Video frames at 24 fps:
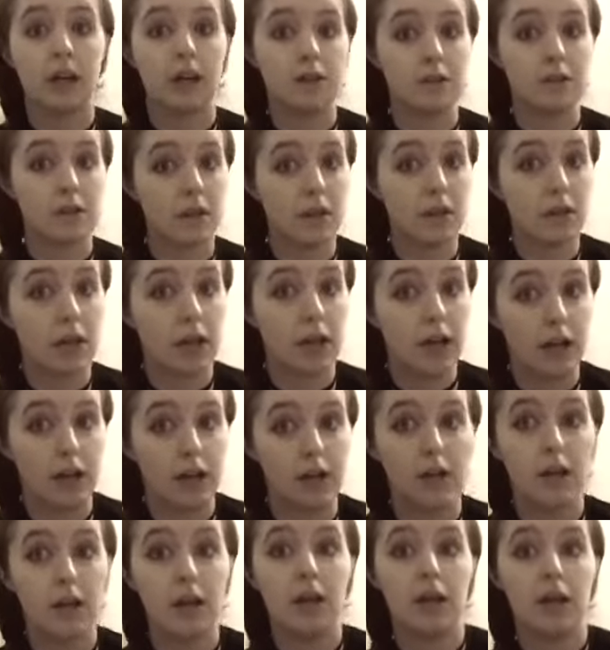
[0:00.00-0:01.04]
his daughter Hel,
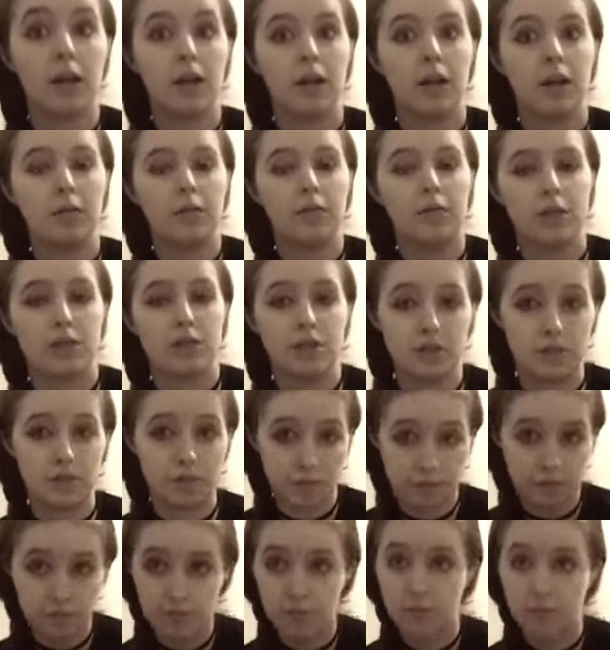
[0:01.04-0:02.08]
which
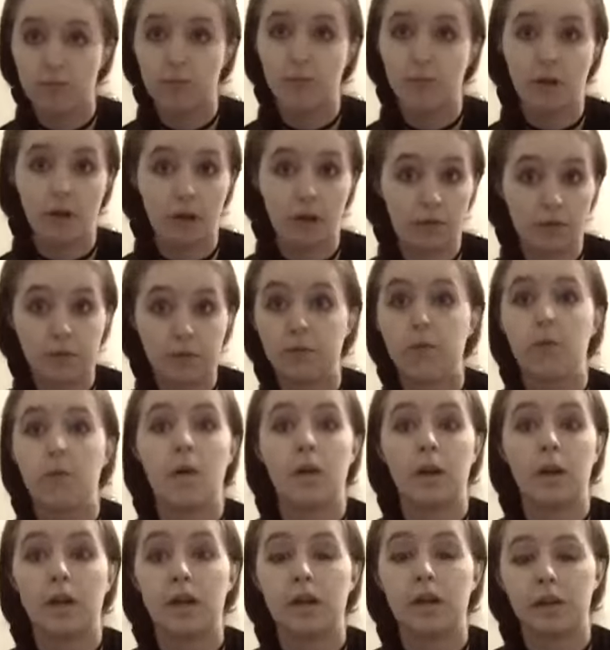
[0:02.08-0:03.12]

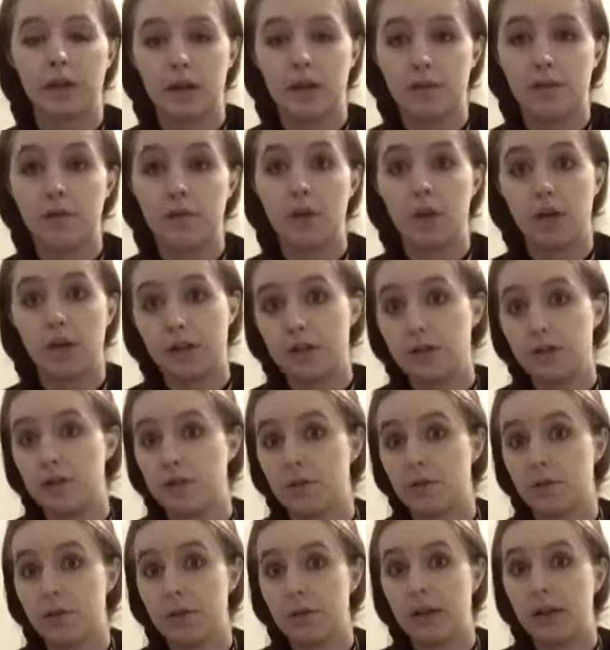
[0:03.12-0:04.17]
fall
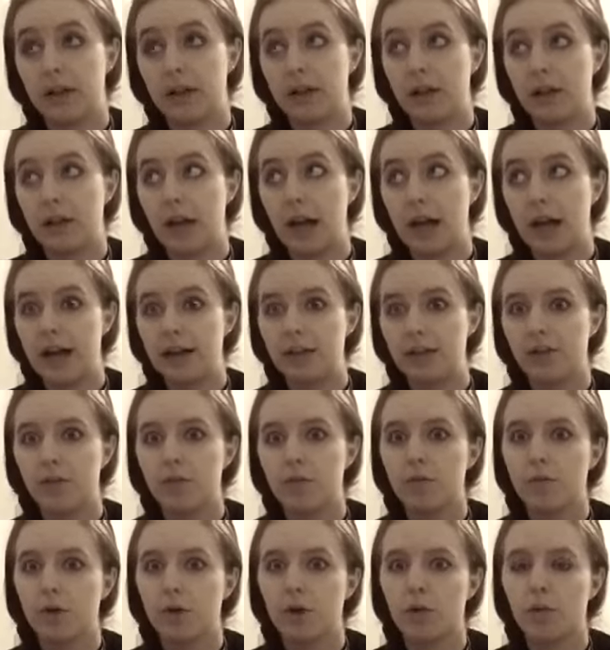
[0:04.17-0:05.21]
into the Pantheon. I
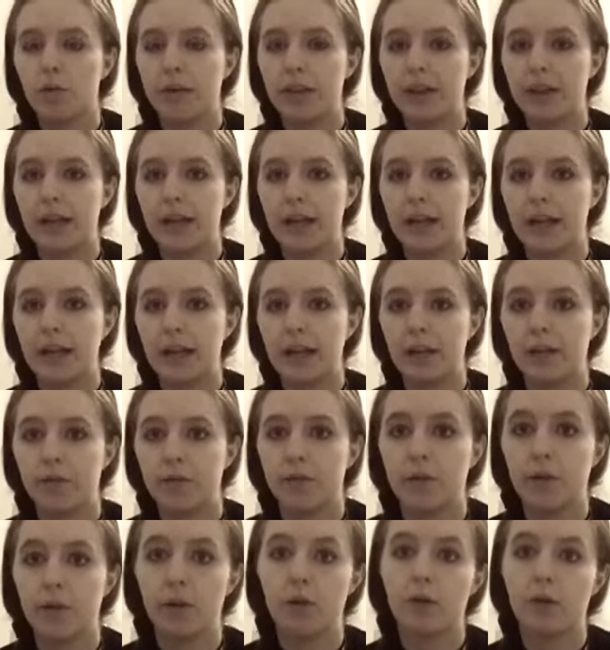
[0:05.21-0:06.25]
don't work with any
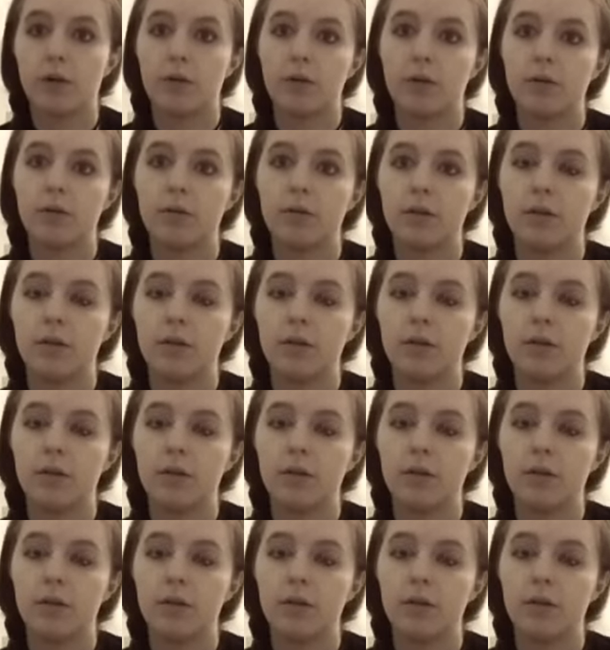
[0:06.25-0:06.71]
other